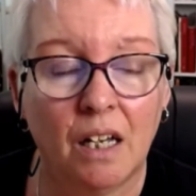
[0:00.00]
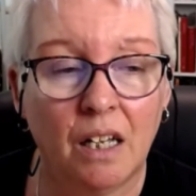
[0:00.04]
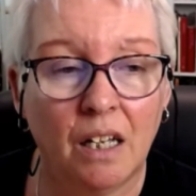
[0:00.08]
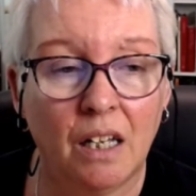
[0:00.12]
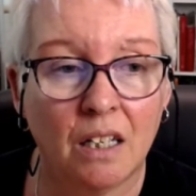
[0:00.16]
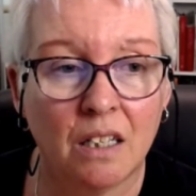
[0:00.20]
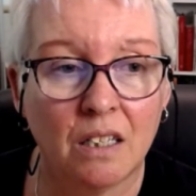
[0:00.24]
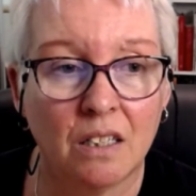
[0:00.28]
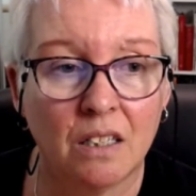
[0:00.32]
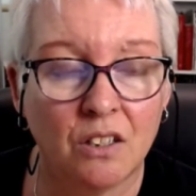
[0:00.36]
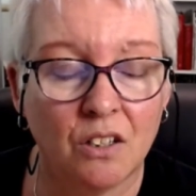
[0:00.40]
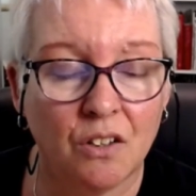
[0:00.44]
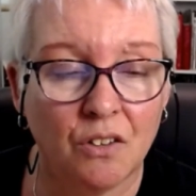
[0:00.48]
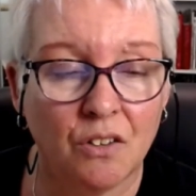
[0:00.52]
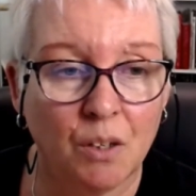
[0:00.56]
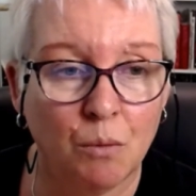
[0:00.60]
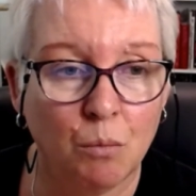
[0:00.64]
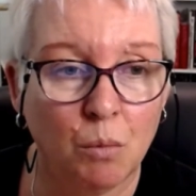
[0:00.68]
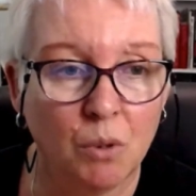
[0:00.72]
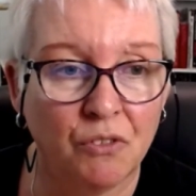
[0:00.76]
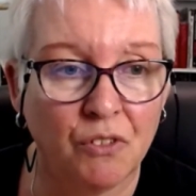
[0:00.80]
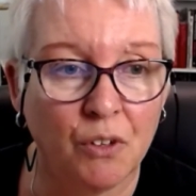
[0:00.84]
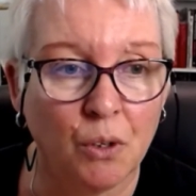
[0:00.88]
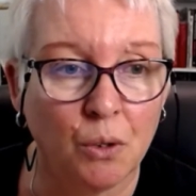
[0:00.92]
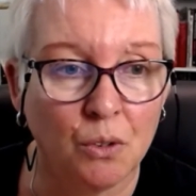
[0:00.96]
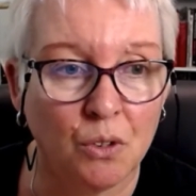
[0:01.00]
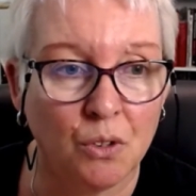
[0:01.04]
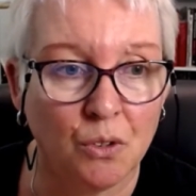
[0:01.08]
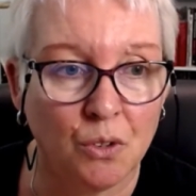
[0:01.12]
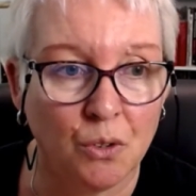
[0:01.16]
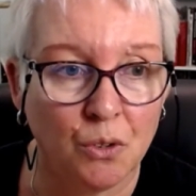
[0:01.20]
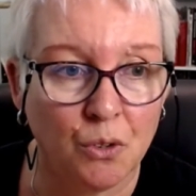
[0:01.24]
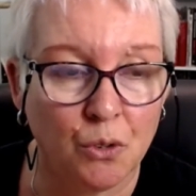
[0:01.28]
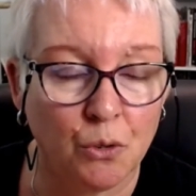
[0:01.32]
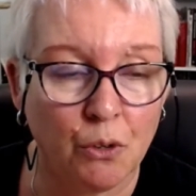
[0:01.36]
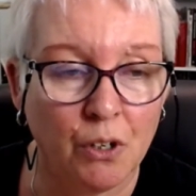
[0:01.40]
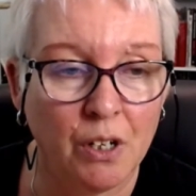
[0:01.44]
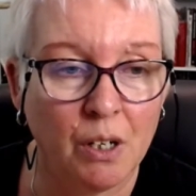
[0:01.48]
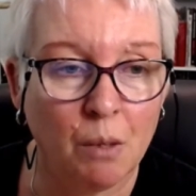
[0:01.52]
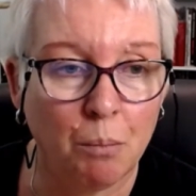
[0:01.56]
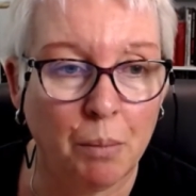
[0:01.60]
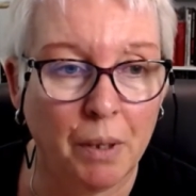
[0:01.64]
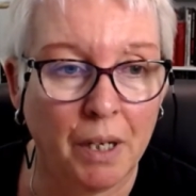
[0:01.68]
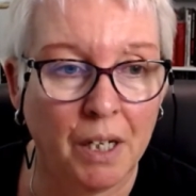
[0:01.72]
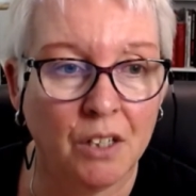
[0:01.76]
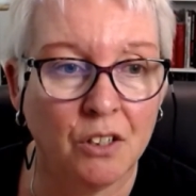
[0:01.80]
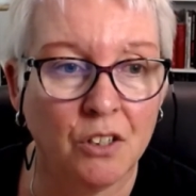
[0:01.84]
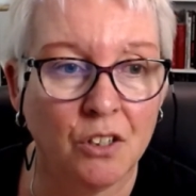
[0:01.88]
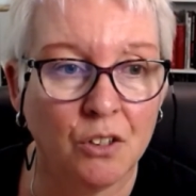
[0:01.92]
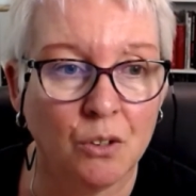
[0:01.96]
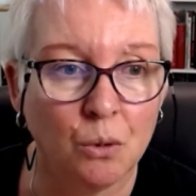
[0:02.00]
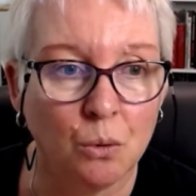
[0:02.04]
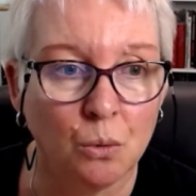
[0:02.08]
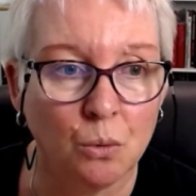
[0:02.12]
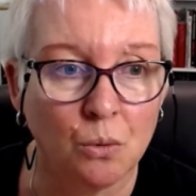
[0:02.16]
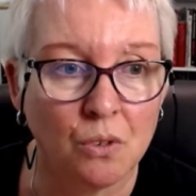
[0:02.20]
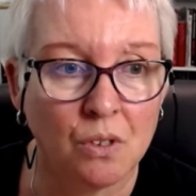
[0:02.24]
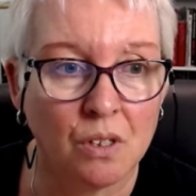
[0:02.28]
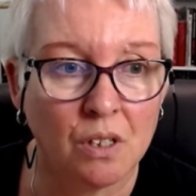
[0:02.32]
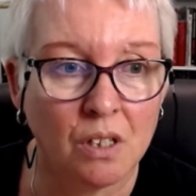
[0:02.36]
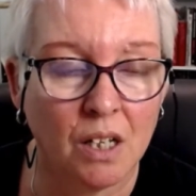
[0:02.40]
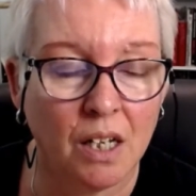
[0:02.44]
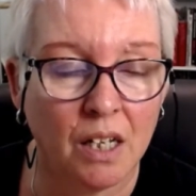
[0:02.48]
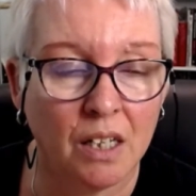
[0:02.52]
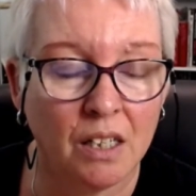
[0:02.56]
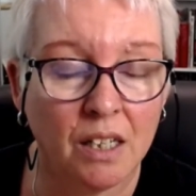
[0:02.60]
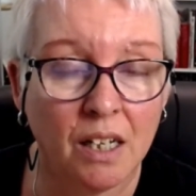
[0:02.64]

And then we've got the Three of Pentacles.